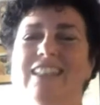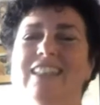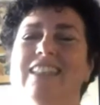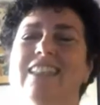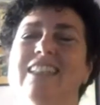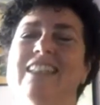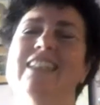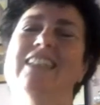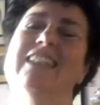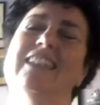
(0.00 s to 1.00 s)

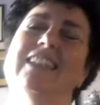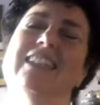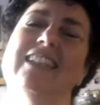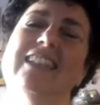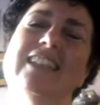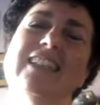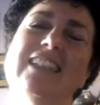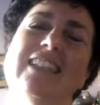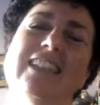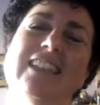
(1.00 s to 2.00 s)

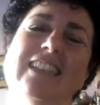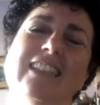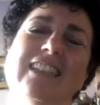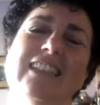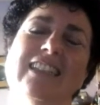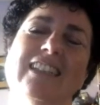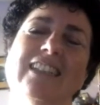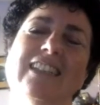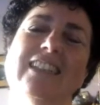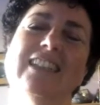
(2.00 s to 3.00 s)

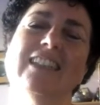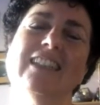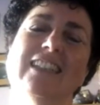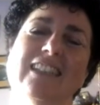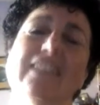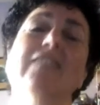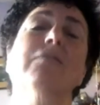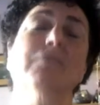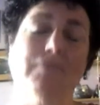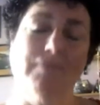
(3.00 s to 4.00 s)

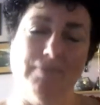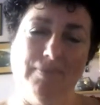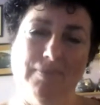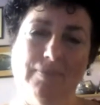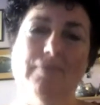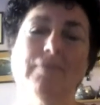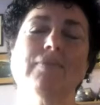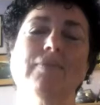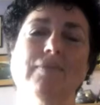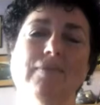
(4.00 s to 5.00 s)

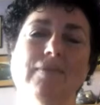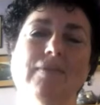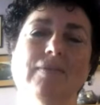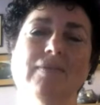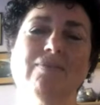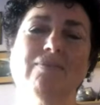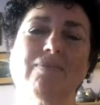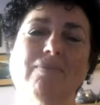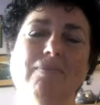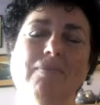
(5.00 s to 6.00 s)

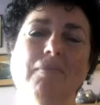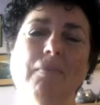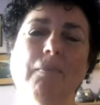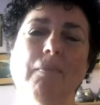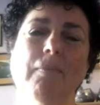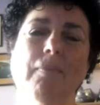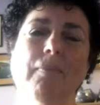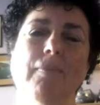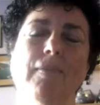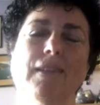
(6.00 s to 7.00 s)

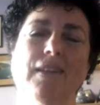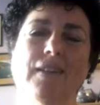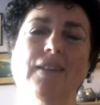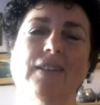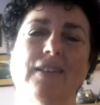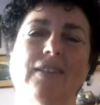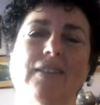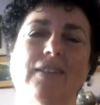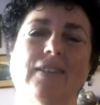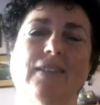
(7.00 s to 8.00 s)
(silent)